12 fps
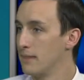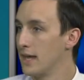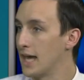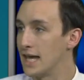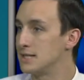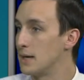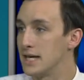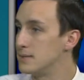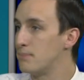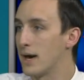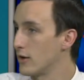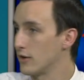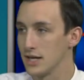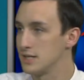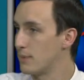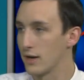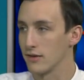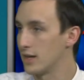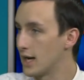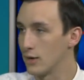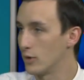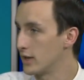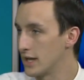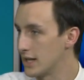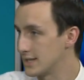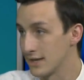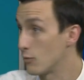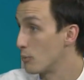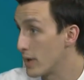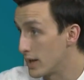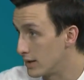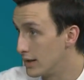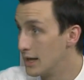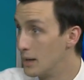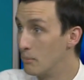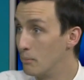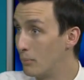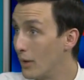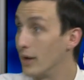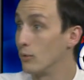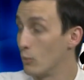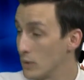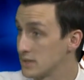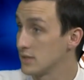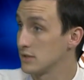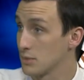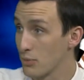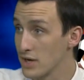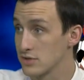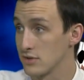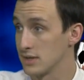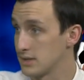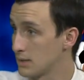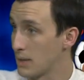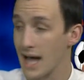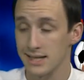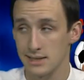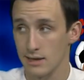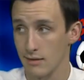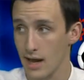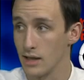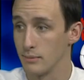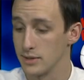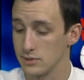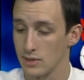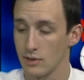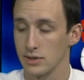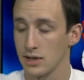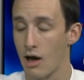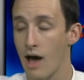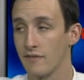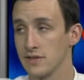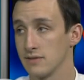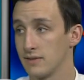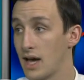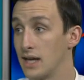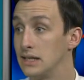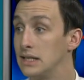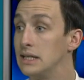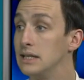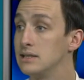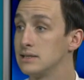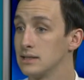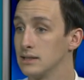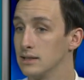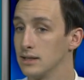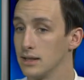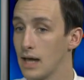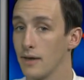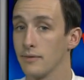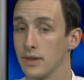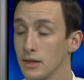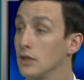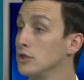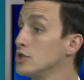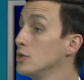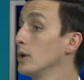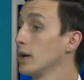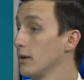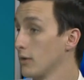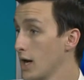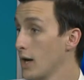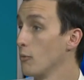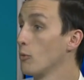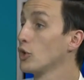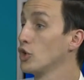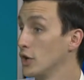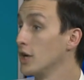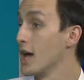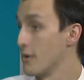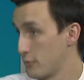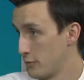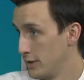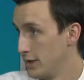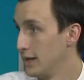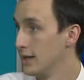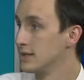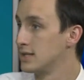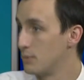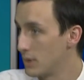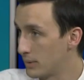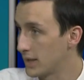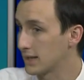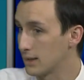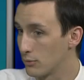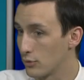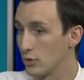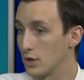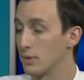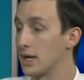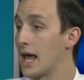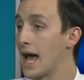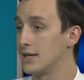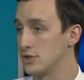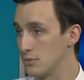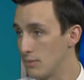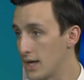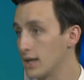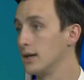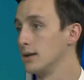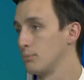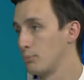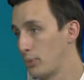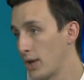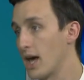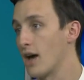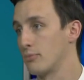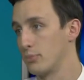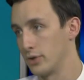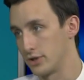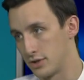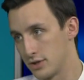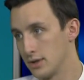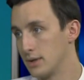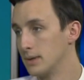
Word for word: he's, he's better. He's better than anyone right. that has ever been. Right. But once there's the pressure, it adds another element. So that, the offensive line needs to. Yeah. They're doing good enough. Right. To be able to get them through. They are doing as you enough, make a playoff push. And, and